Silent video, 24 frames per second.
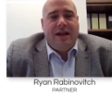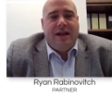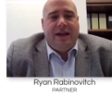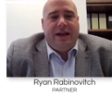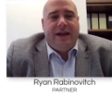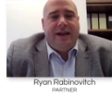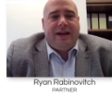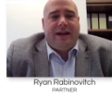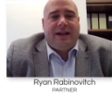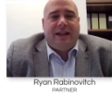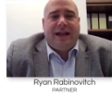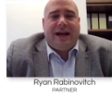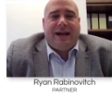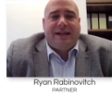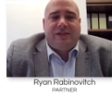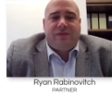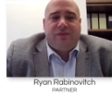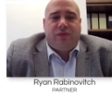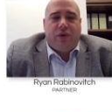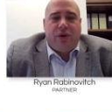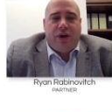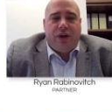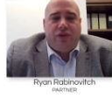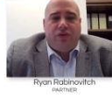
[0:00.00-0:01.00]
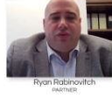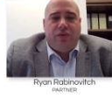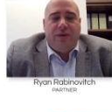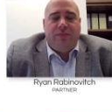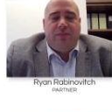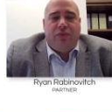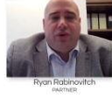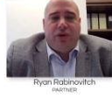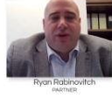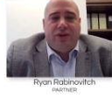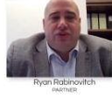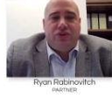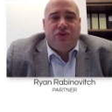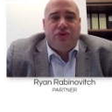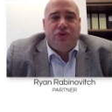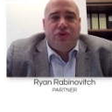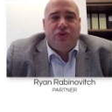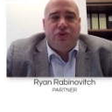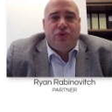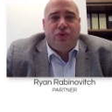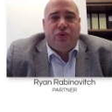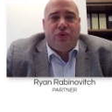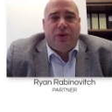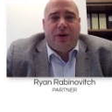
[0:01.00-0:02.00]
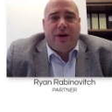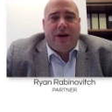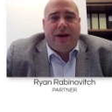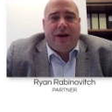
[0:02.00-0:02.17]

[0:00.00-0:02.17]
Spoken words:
in class 43.2